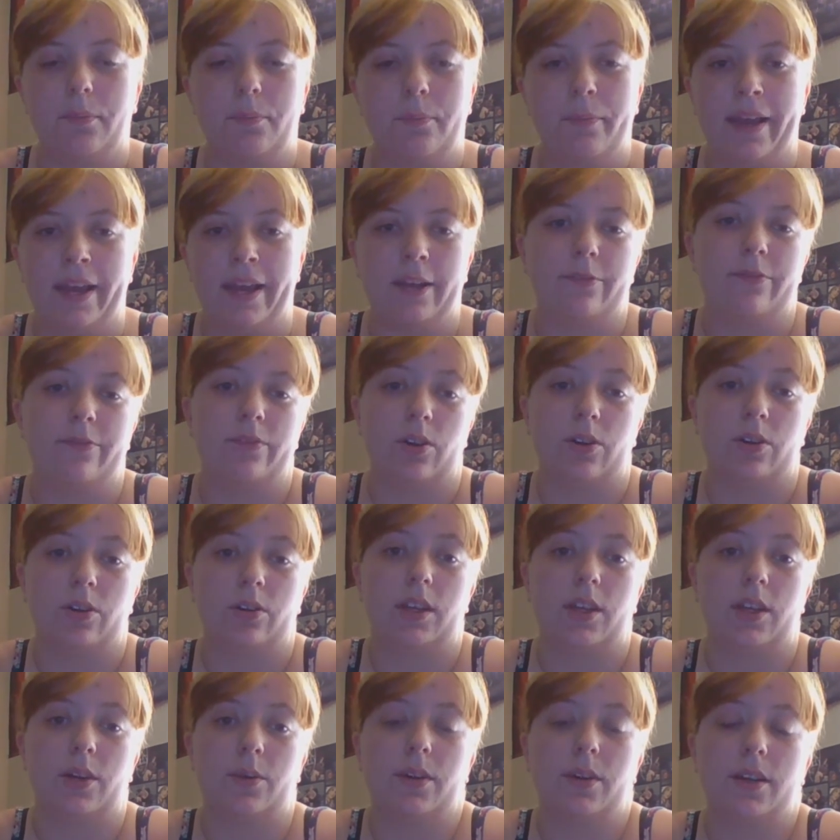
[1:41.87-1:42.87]
made for
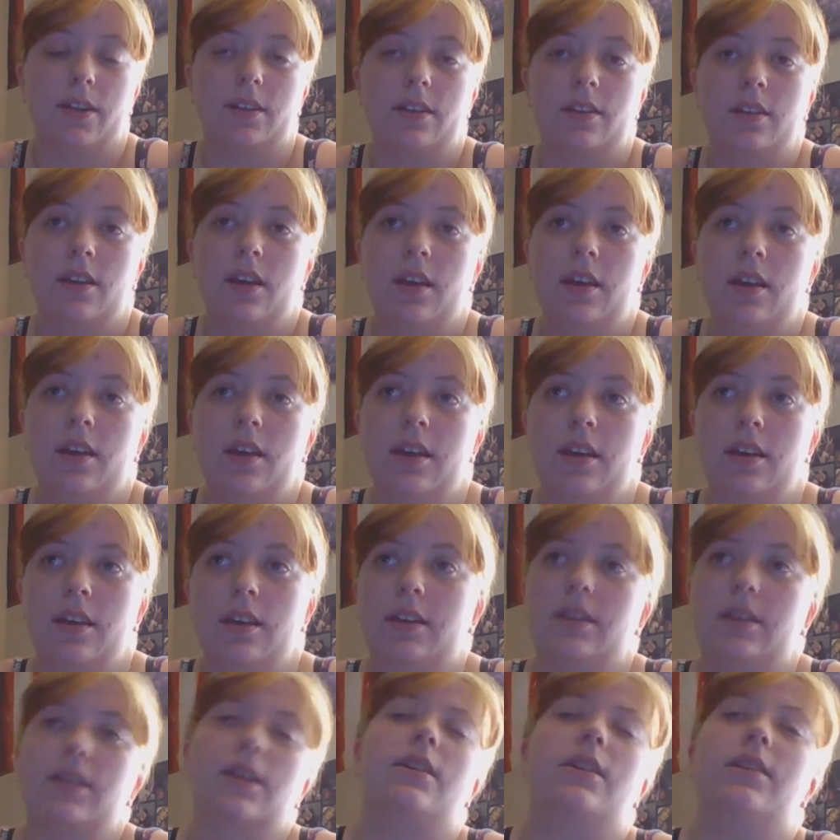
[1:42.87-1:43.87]
Harley Quinn.
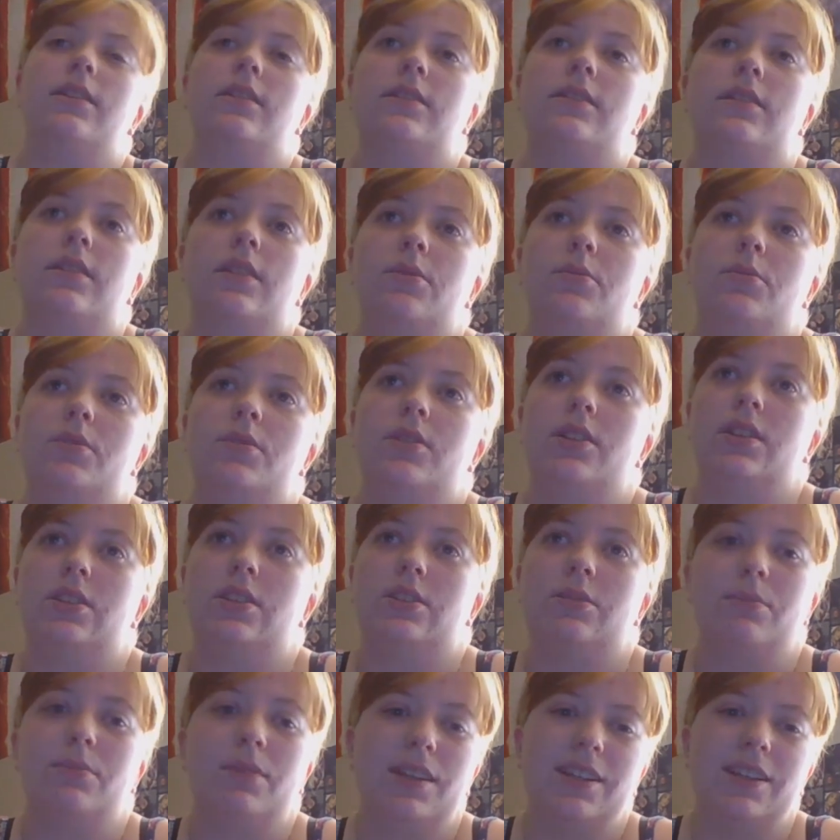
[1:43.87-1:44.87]
Because
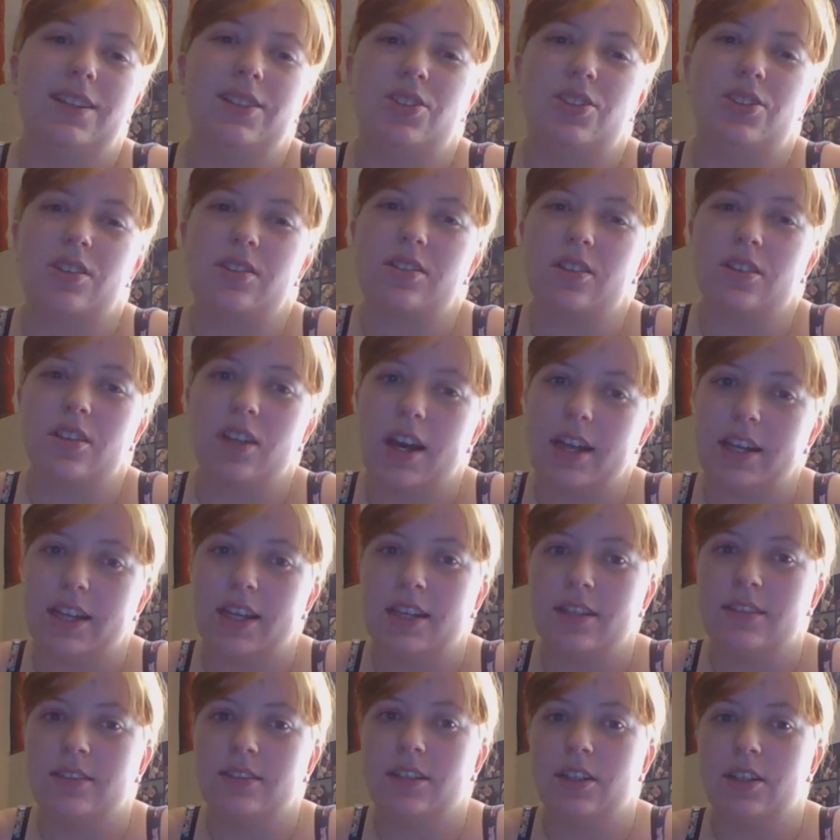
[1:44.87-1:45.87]
to me, it's just a lot
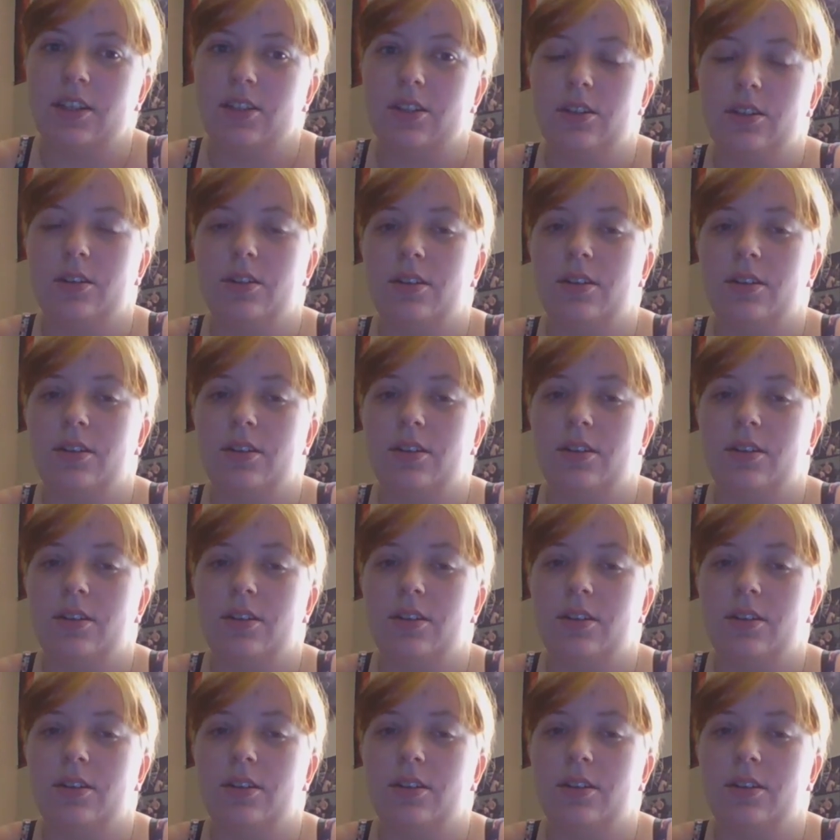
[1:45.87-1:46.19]
easier,